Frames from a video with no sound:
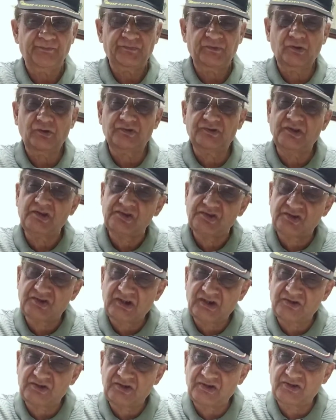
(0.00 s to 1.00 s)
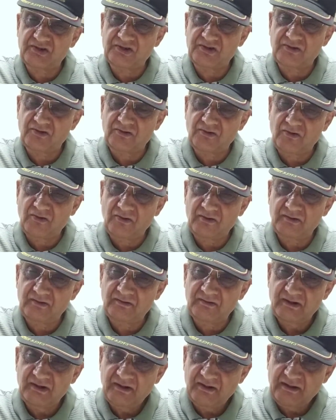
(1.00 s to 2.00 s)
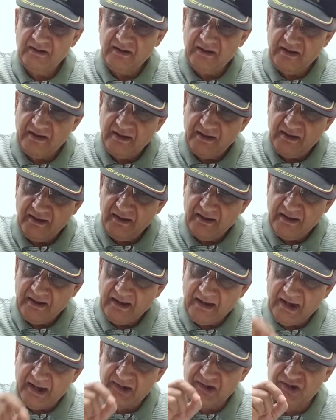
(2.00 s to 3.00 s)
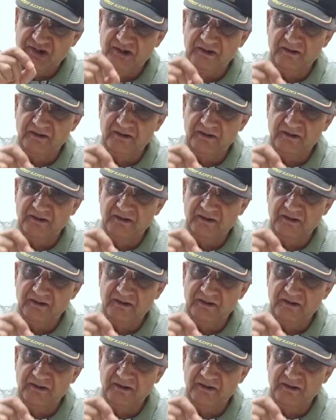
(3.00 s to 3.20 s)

Now, this testosterone acts